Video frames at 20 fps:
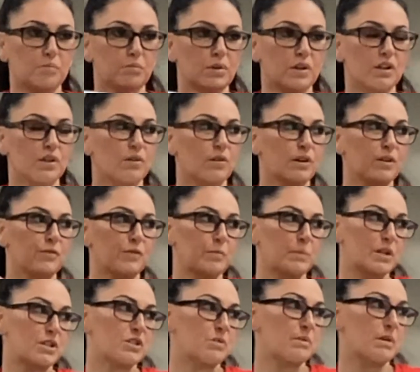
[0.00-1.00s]
Put your
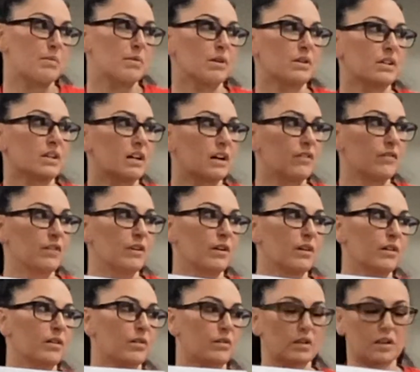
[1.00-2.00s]
information maybe on the
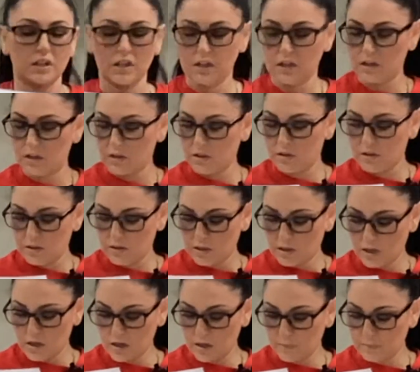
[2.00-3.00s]
cover
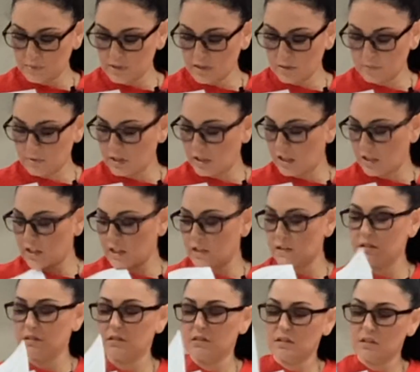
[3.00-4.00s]
or something, and
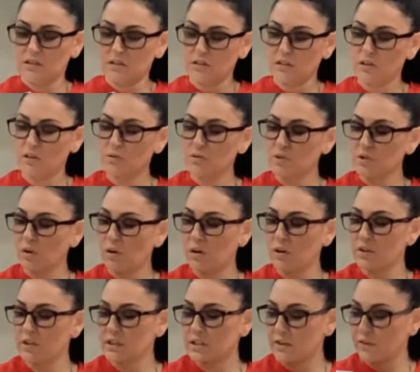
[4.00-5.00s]
then use
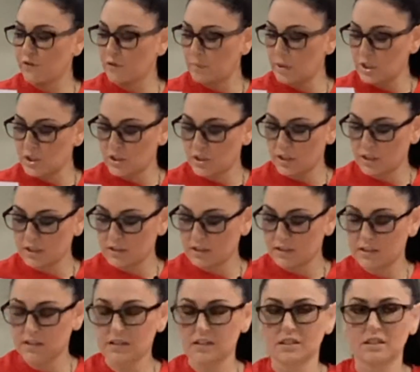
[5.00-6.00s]
all this information because
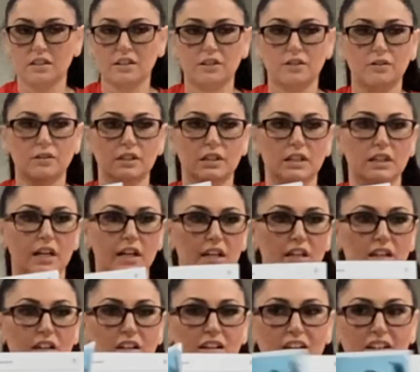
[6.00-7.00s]
this is literally
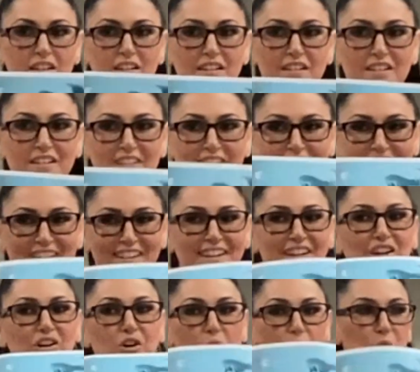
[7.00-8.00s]
like
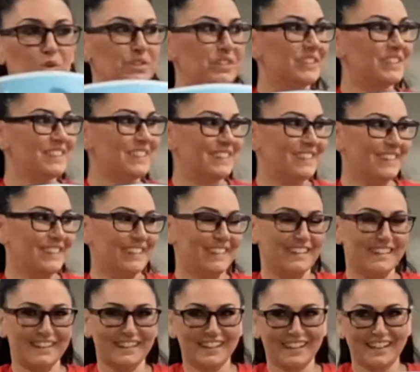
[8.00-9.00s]
gold.
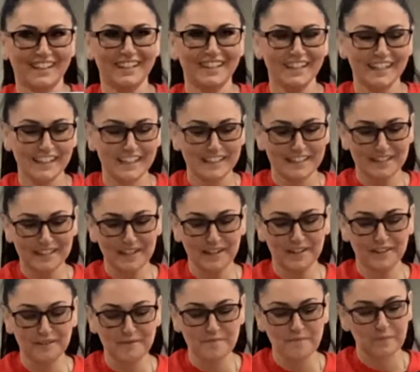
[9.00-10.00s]

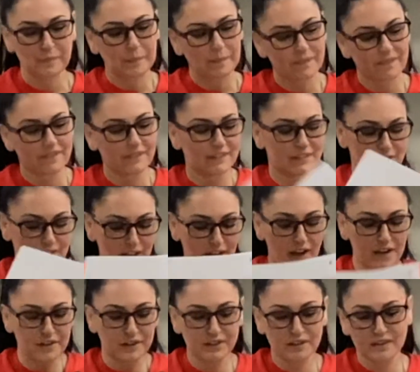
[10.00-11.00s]
So yeah,
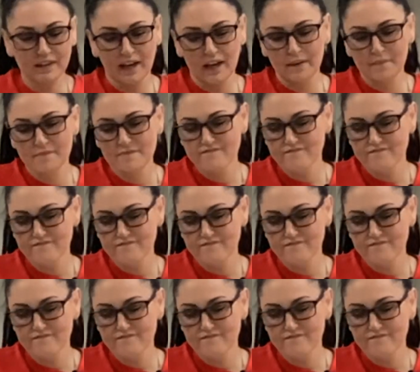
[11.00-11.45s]
you could do that.